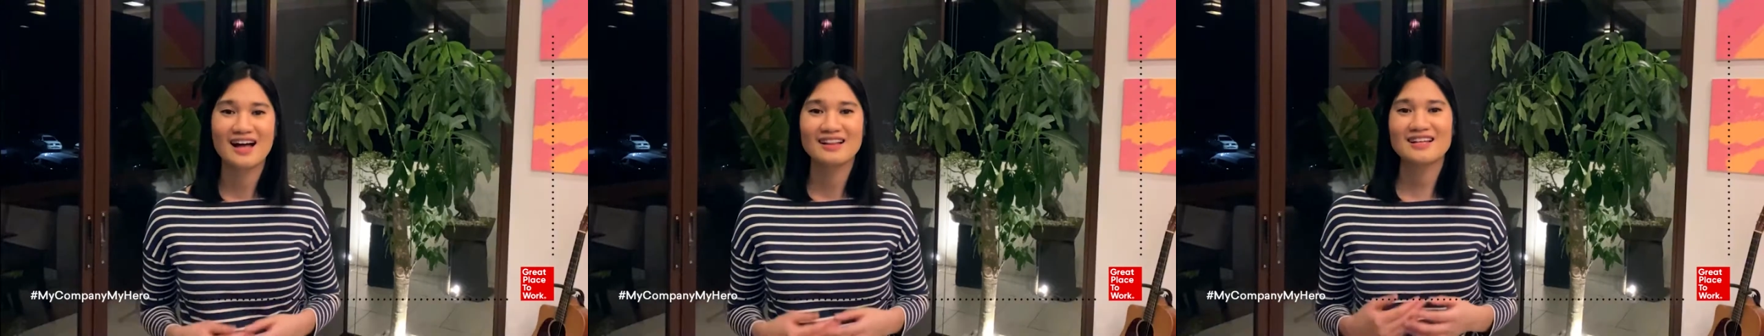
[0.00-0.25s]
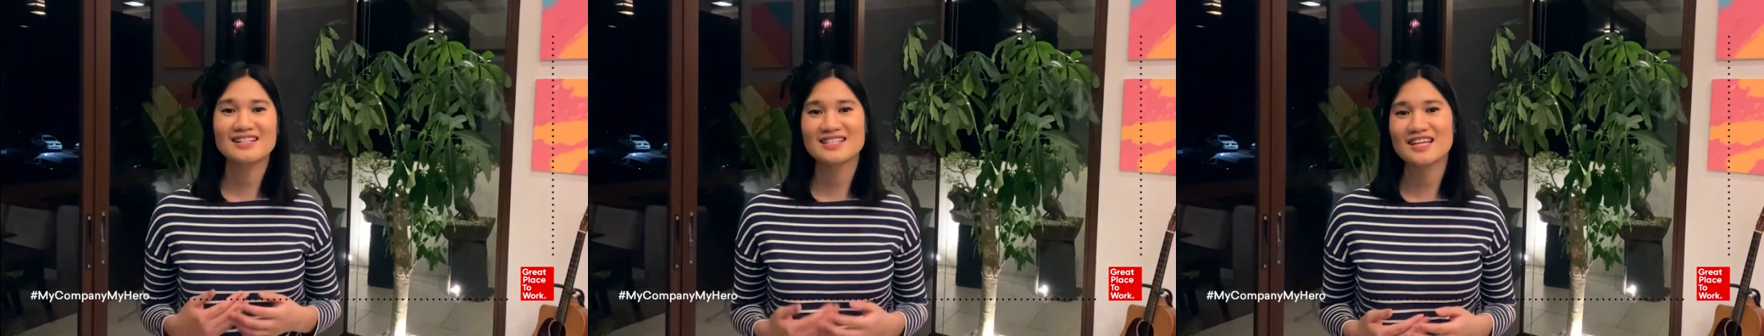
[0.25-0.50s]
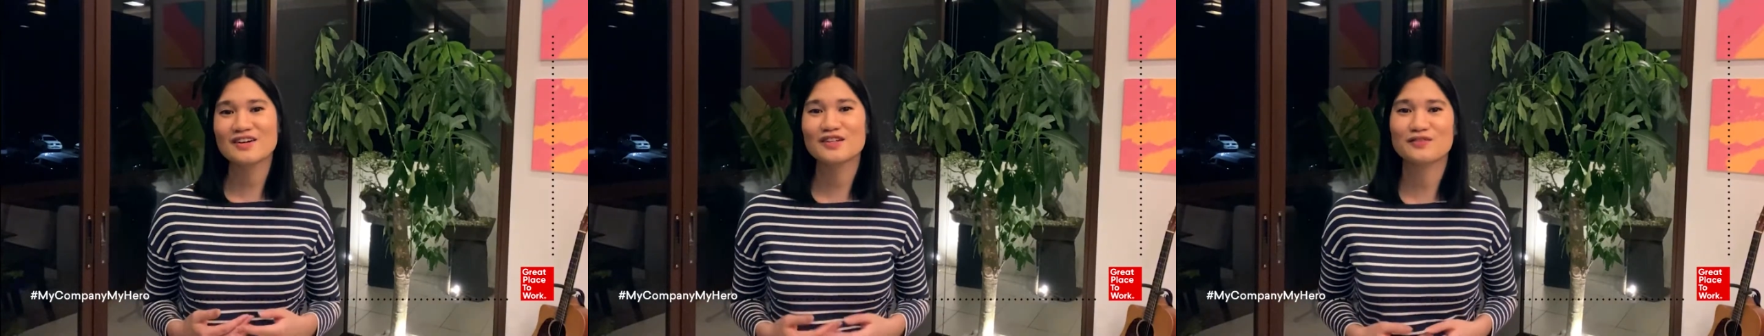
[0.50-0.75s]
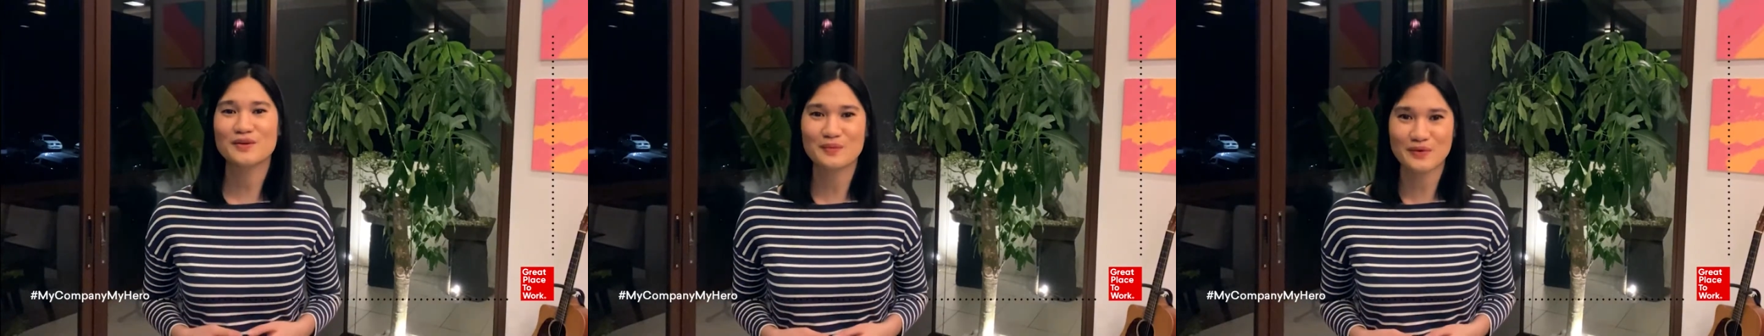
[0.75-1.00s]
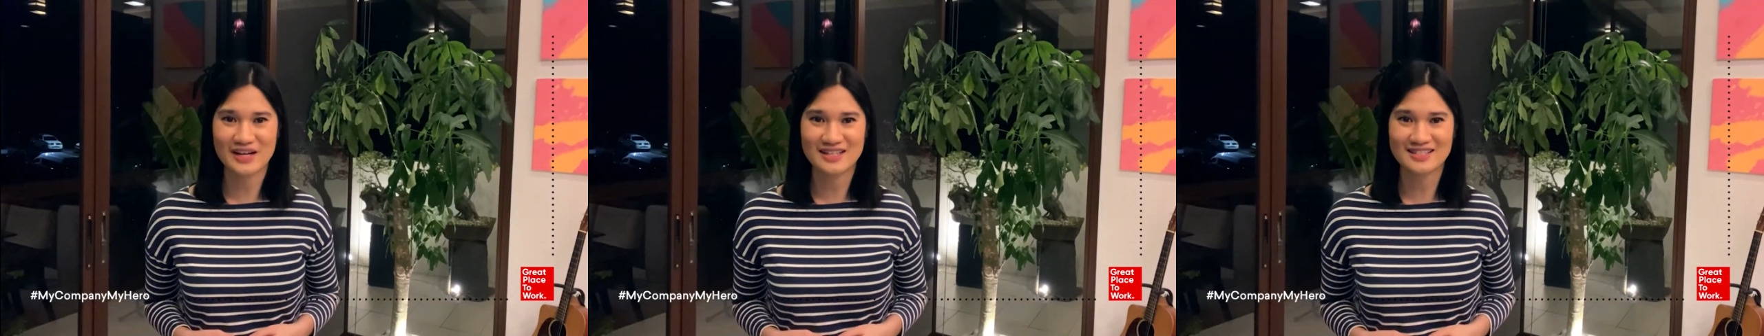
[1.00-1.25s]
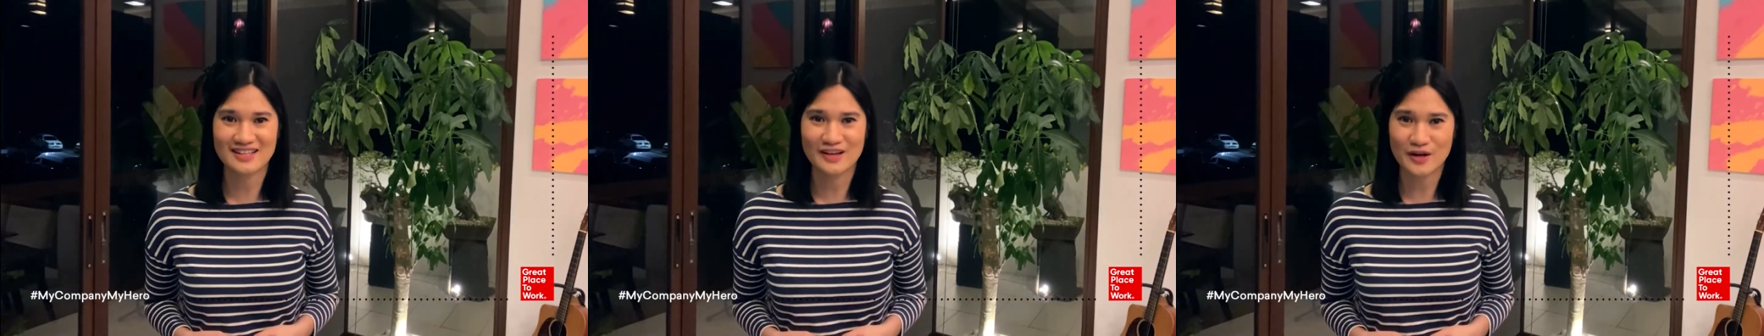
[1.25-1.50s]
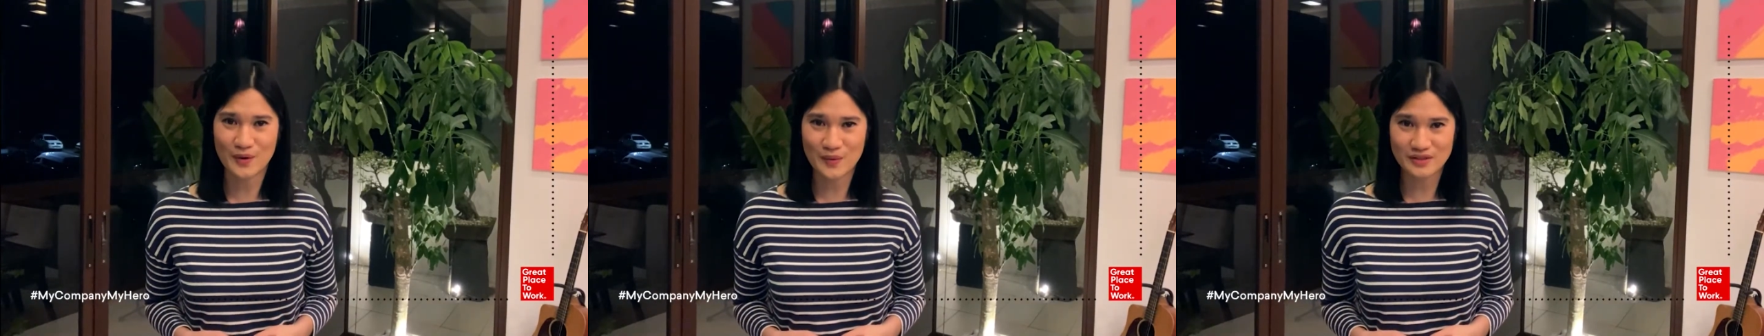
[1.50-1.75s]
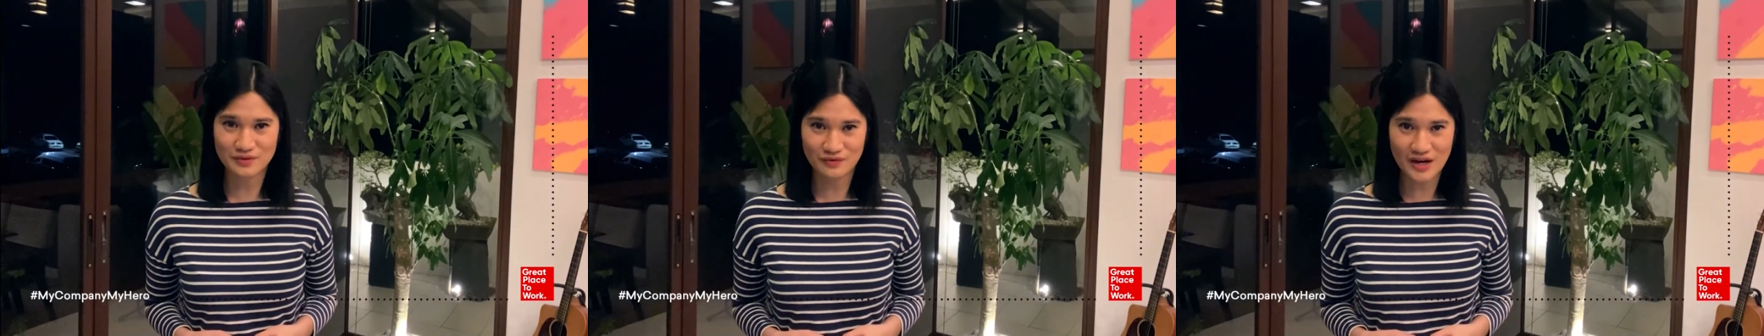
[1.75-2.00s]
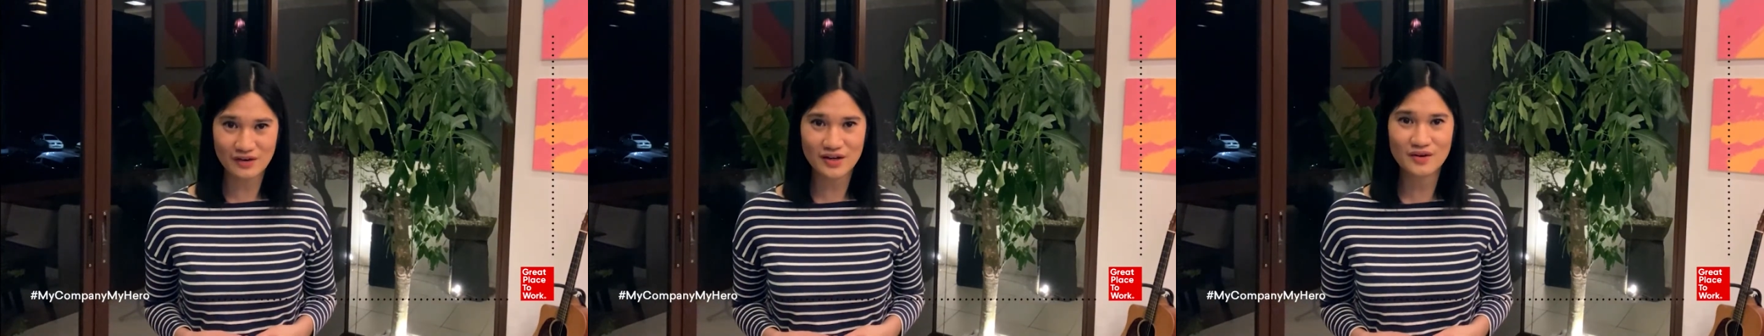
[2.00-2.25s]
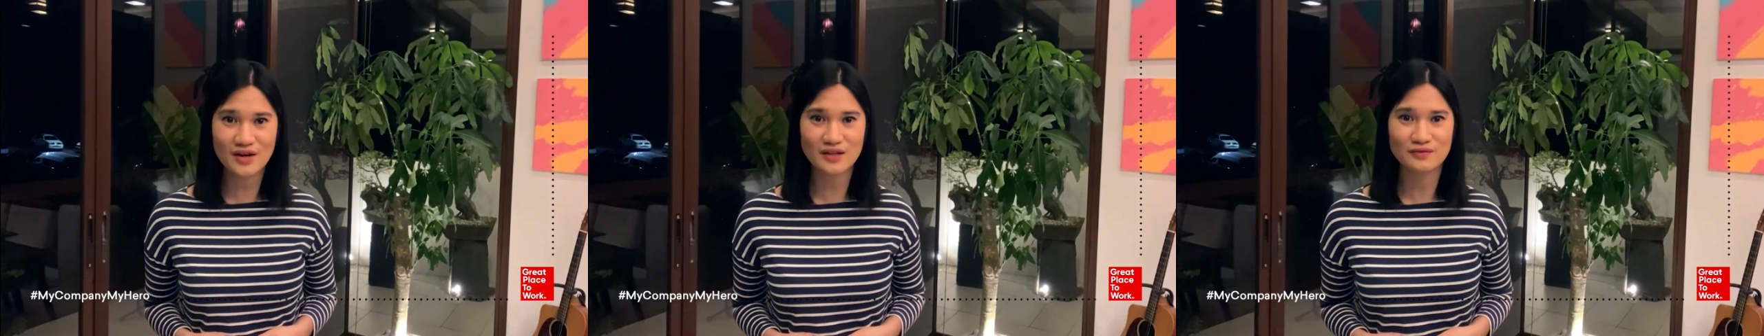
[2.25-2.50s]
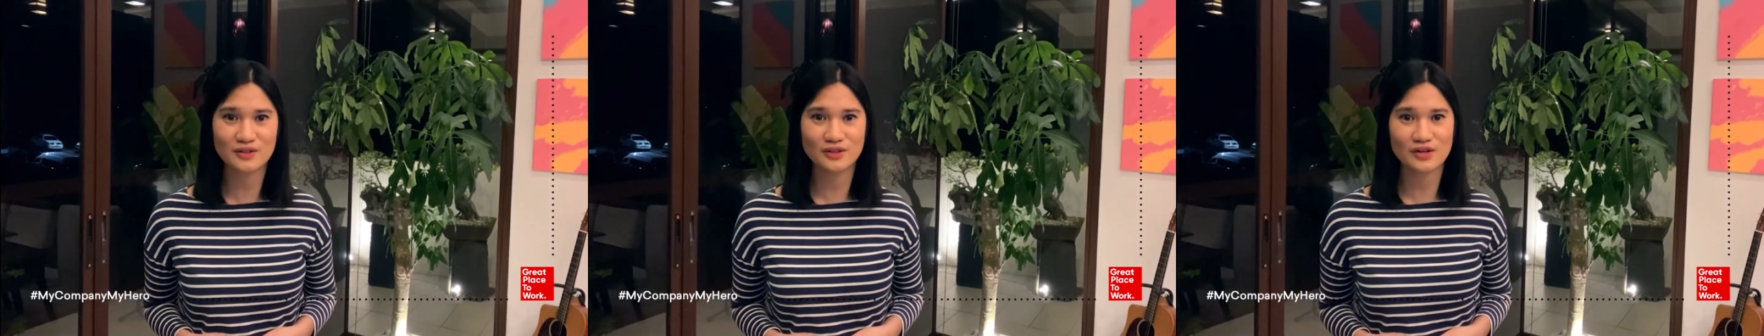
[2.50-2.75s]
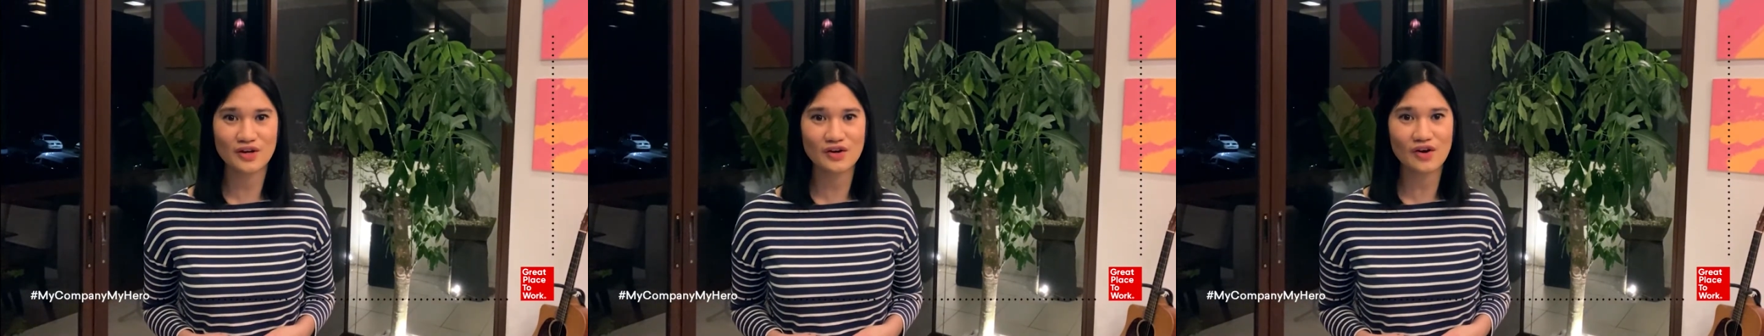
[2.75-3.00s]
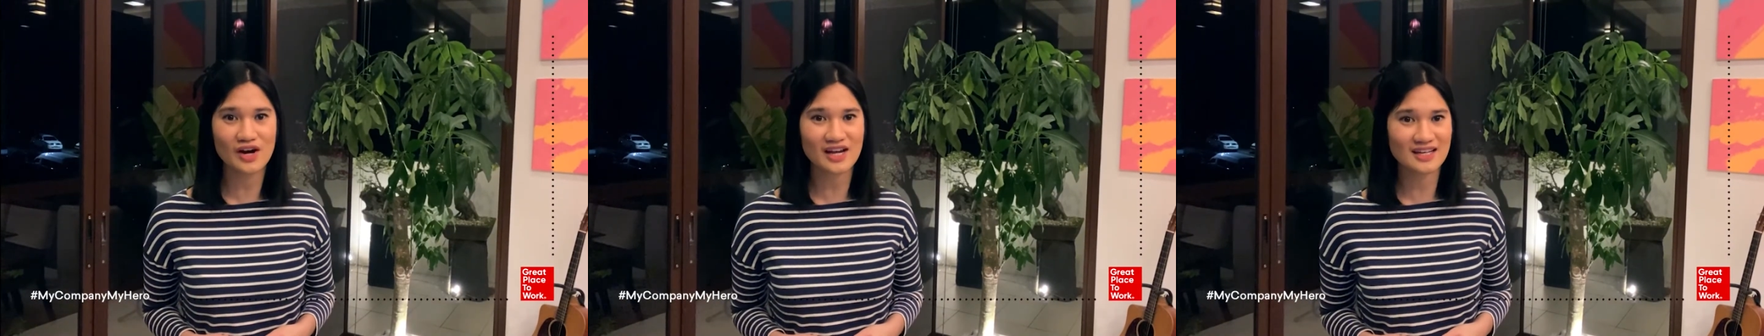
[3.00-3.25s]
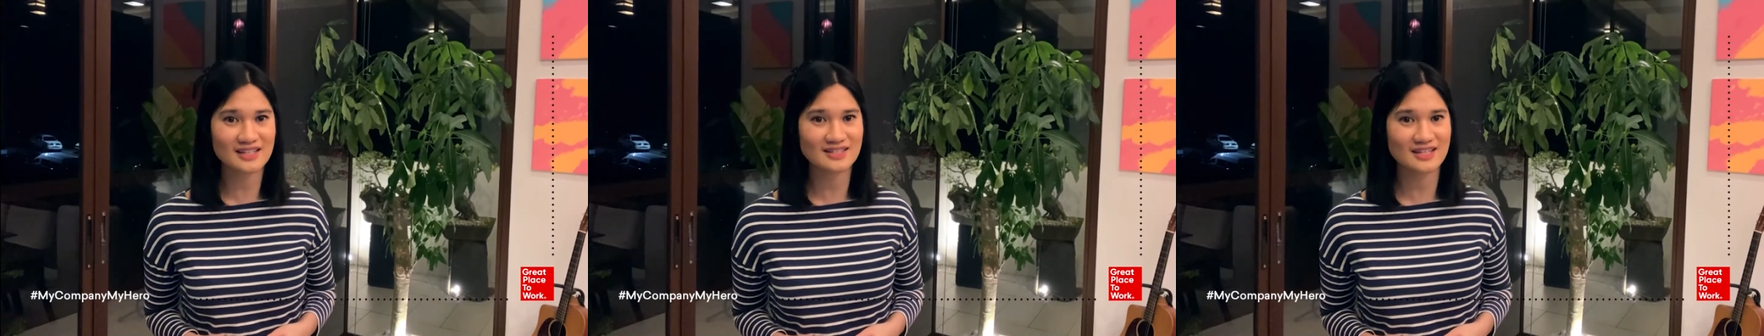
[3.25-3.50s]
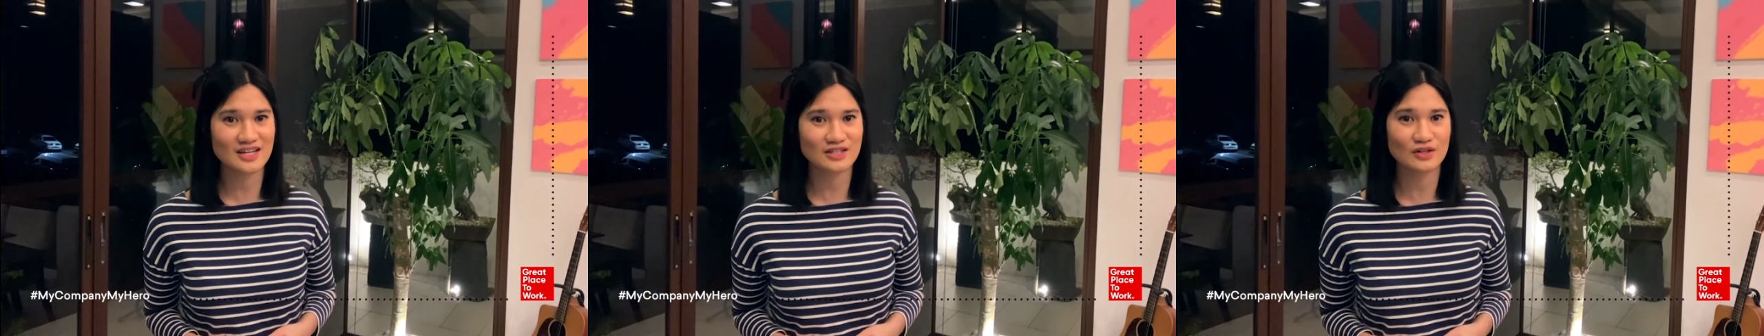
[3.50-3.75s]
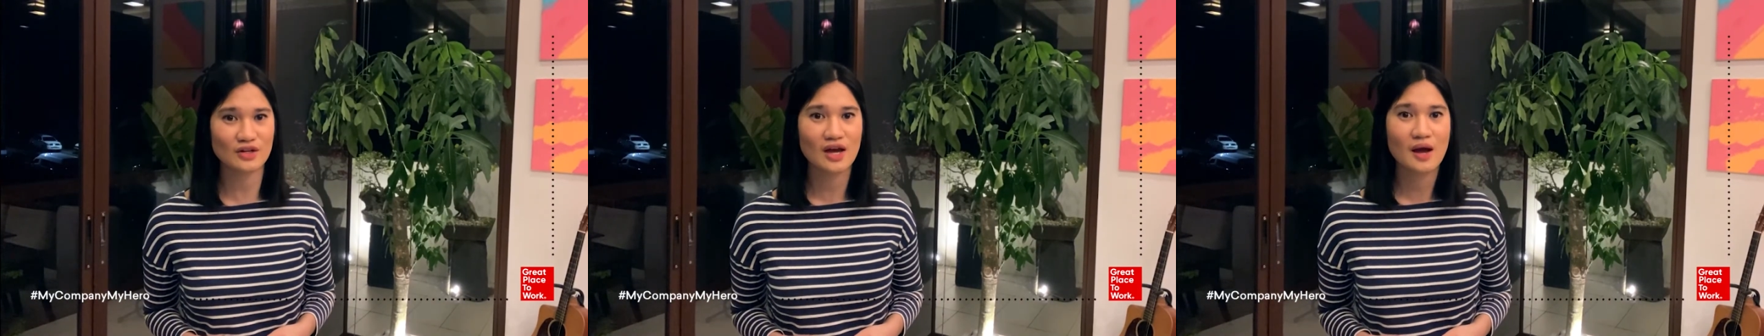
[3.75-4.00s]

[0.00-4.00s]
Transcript: Let's hear it from Gracie, who is very grateful to her organization